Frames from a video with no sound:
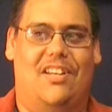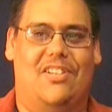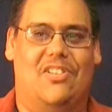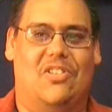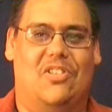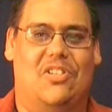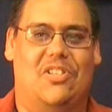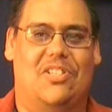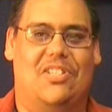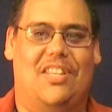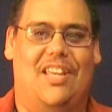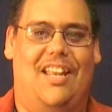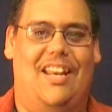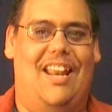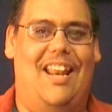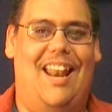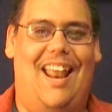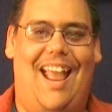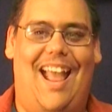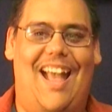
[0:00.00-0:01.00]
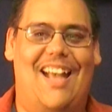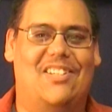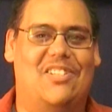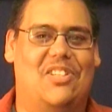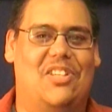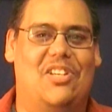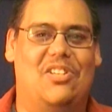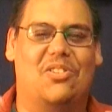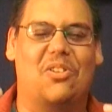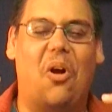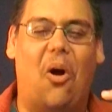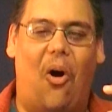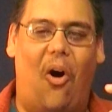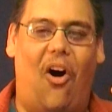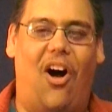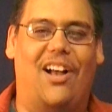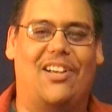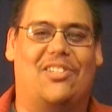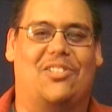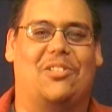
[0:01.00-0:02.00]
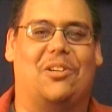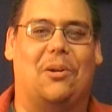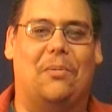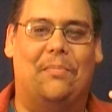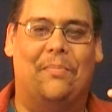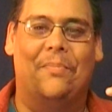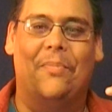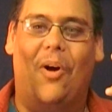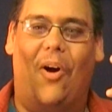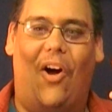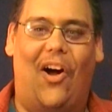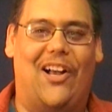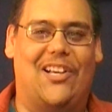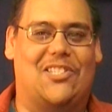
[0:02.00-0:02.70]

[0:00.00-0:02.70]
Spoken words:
is just that it has these awesome,